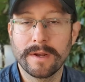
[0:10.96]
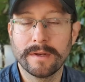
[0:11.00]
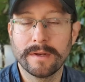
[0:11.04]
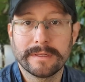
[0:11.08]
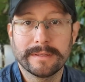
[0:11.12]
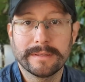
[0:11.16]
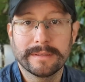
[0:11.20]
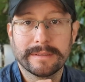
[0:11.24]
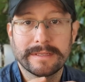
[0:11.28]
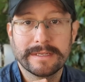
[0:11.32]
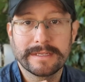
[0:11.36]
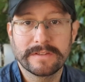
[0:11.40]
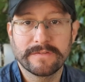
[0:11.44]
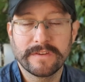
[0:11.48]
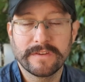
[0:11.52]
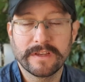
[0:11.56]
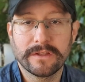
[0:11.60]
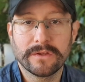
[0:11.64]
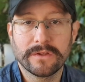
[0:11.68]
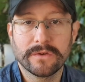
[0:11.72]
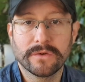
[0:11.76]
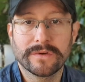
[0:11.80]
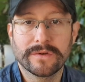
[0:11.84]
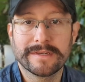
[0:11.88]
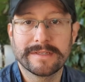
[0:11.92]
This
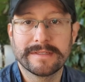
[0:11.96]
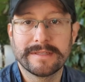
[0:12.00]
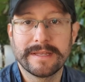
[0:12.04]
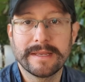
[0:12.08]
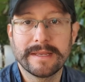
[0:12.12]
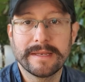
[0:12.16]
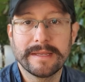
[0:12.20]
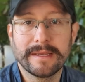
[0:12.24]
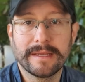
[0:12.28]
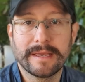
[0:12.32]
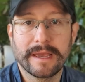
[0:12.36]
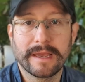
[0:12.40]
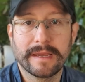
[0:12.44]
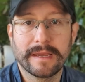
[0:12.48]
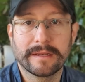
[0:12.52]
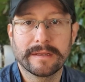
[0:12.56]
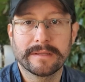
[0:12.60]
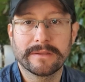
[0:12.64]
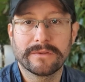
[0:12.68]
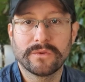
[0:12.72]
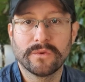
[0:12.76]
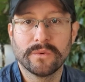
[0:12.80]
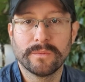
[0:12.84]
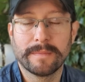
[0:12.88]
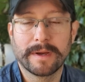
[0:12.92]
video is dedicated
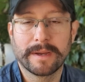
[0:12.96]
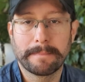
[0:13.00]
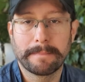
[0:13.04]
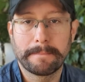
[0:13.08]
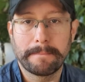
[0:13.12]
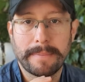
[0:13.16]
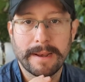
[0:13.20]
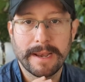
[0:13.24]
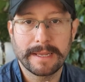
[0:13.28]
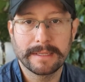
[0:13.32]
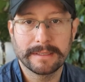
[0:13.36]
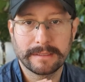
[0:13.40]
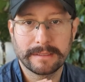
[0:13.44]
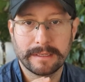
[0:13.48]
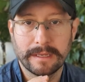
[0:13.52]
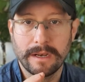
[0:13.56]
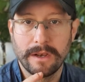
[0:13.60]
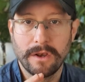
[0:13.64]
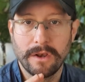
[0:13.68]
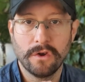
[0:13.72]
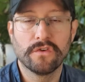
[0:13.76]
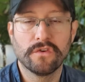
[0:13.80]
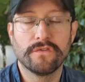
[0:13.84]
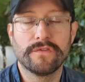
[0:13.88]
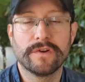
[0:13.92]
to my plant
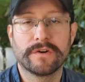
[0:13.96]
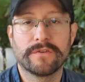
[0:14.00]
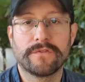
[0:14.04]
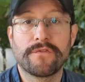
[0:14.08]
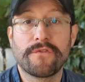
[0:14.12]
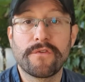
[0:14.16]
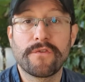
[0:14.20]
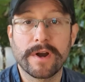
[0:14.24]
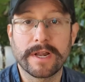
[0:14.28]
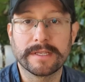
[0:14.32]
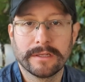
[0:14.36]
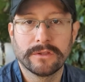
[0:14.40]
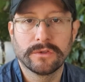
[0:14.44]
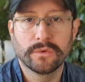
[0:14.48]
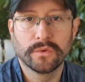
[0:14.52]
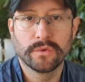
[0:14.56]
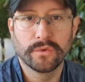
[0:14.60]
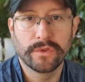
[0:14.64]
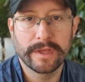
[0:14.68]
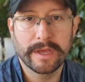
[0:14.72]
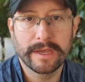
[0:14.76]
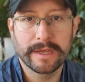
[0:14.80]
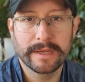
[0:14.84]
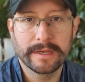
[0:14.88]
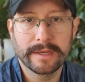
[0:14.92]
lover friends.
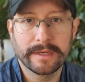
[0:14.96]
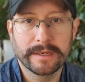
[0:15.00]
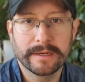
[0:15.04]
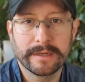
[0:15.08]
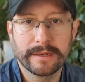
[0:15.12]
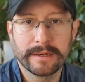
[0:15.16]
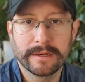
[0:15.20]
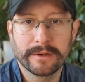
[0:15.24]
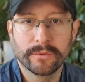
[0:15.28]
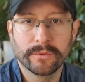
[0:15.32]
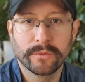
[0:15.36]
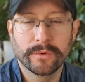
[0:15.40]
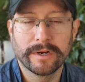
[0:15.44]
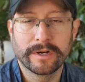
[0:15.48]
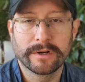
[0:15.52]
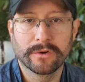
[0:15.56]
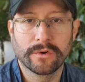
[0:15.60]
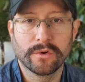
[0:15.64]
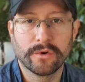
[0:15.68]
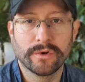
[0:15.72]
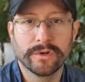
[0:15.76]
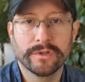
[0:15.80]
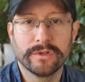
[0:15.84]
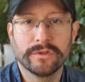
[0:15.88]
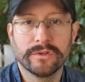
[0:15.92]
Today we are
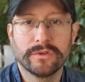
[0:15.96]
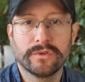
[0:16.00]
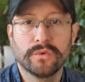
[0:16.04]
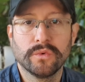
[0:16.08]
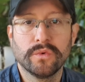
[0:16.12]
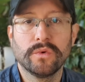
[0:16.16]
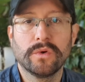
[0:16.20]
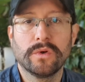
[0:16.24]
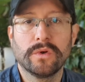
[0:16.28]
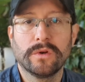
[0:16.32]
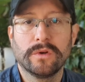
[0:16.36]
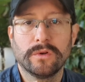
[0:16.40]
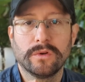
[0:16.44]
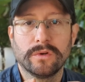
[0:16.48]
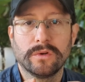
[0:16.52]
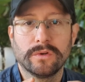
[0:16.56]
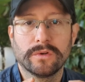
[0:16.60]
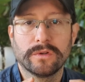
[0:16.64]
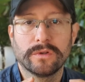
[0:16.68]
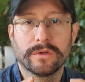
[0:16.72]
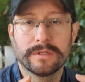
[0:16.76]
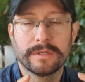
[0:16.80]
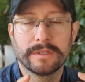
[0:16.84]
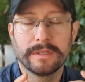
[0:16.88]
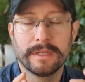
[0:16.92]
going to
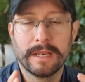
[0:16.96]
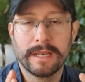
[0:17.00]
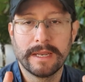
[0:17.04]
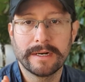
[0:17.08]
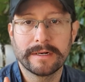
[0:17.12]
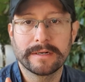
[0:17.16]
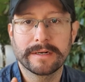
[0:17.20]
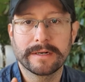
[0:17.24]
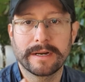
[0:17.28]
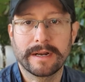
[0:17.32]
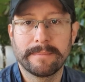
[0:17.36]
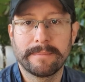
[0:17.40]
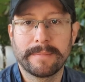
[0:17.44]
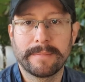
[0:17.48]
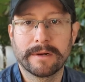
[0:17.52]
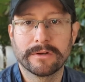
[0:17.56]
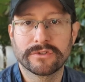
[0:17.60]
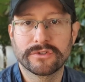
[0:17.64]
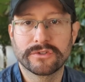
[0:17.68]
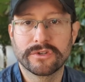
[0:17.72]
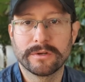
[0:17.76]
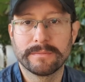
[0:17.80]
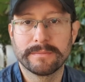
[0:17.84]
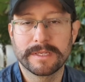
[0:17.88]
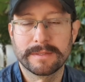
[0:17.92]
learn about
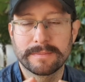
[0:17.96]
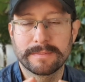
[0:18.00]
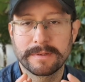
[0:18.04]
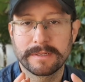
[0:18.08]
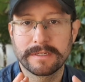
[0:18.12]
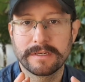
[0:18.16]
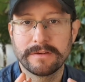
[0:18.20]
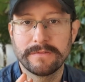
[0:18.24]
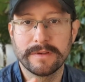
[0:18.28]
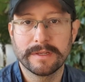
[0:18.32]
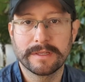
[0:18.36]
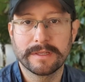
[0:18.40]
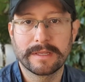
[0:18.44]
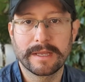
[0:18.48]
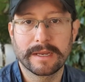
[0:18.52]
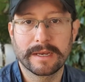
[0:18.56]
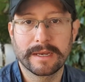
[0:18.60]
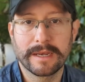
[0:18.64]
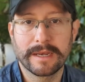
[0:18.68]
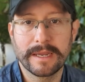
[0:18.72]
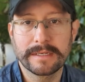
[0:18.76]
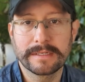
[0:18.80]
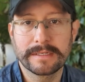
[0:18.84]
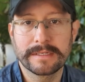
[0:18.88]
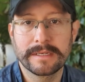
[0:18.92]
some specific
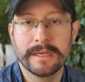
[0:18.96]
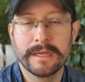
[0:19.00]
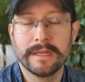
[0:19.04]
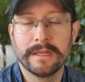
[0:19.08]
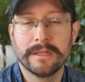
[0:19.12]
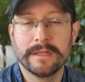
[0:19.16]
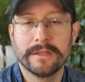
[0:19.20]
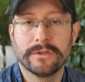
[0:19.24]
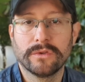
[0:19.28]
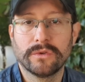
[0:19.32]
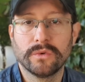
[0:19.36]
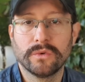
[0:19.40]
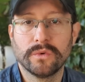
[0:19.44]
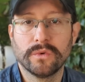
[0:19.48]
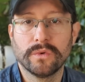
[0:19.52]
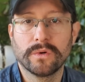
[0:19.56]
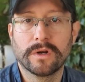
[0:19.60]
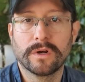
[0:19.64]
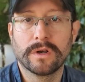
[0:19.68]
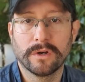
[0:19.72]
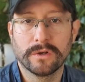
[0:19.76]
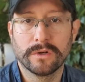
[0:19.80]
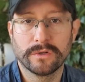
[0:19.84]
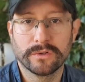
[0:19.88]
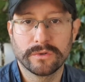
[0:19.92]
techniques to
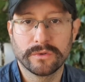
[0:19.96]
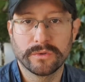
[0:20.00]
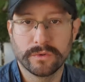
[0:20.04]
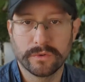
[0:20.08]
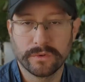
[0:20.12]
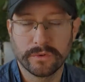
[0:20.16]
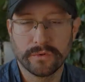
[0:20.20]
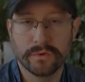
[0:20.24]
clone your